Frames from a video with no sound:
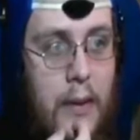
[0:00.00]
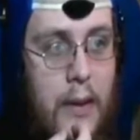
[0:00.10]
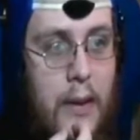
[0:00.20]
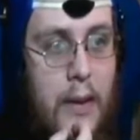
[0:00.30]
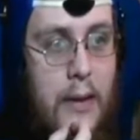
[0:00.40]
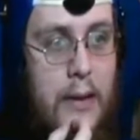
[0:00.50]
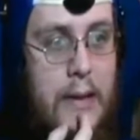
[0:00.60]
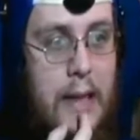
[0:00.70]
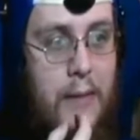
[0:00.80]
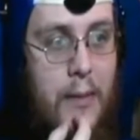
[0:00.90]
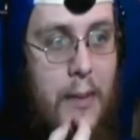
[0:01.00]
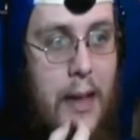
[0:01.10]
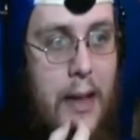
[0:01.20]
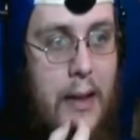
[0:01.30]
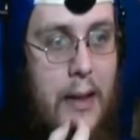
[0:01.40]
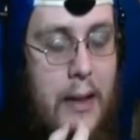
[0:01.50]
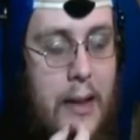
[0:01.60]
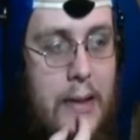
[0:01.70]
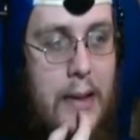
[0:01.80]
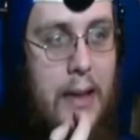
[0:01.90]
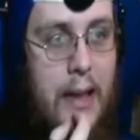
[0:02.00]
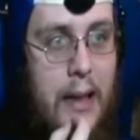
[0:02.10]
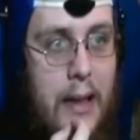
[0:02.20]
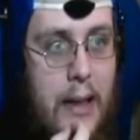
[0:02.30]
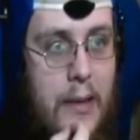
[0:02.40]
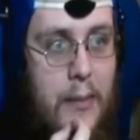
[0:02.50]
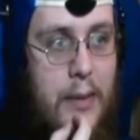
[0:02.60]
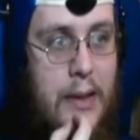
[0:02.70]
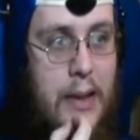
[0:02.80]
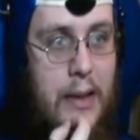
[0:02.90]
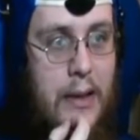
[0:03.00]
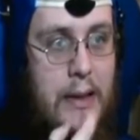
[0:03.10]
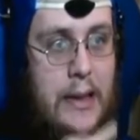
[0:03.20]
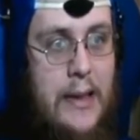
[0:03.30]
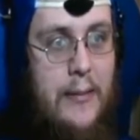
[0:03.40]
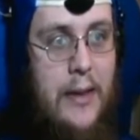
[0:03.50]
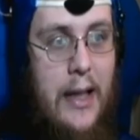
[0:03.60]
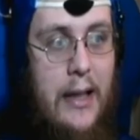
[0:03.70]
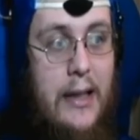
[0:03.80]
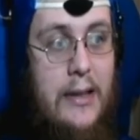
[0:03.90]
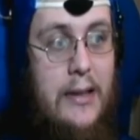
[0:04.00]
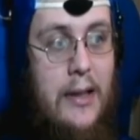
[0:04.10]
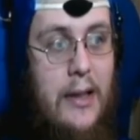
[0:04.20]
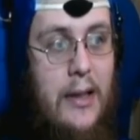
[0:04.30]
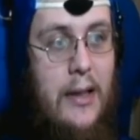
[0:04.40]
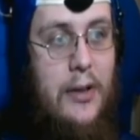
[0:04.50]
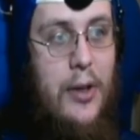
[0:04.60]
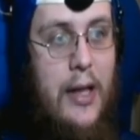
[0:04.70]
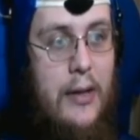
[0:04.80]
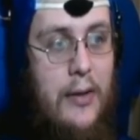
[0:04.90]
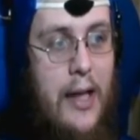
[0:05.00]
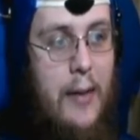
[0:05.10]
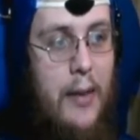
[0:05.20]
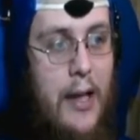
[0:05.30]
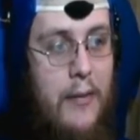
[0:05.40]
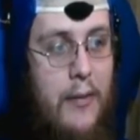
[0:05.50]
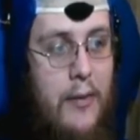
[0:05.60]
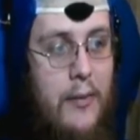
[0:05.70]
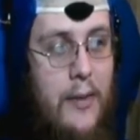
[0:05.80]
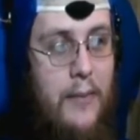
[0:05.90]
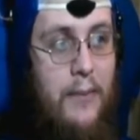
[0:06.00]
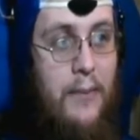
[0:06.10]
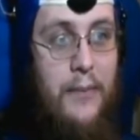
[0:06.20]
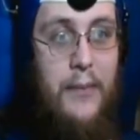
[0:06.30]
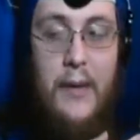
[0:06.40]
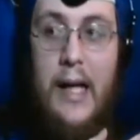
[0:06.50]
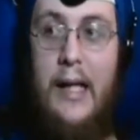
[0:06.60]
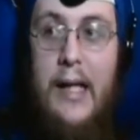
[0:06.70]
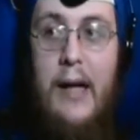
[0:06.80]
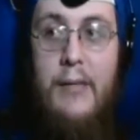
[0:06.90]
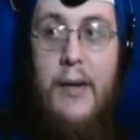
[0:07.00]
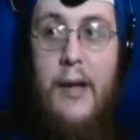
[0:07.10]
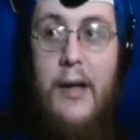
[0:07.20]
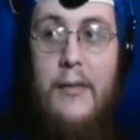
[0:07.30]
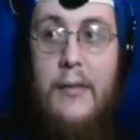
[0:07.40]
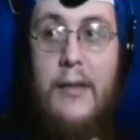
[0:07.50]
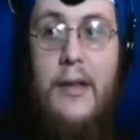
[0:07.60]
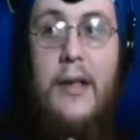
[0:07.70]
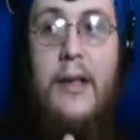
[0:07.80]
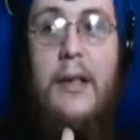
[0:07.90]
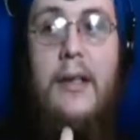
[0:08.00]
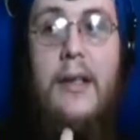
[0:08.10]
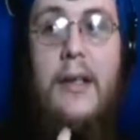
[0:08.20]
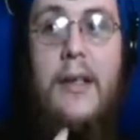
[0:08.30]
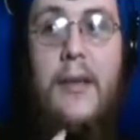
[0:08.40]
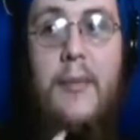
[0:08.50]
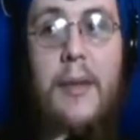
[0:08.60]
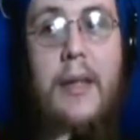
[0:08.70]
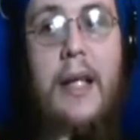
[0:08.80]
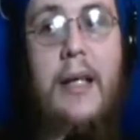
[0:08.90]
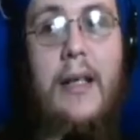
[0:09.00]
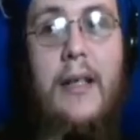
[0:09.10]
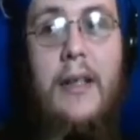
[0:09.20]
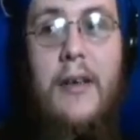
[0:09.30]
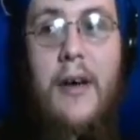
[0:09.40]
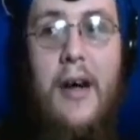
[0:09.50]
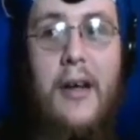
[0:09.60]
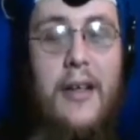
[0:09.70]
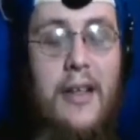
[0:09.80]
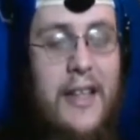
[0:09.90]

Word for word: And yeah, aside from that, I think that's it. I like the music. See, something like this. Try to do that platform and not fall off. Bootleg. Little heart.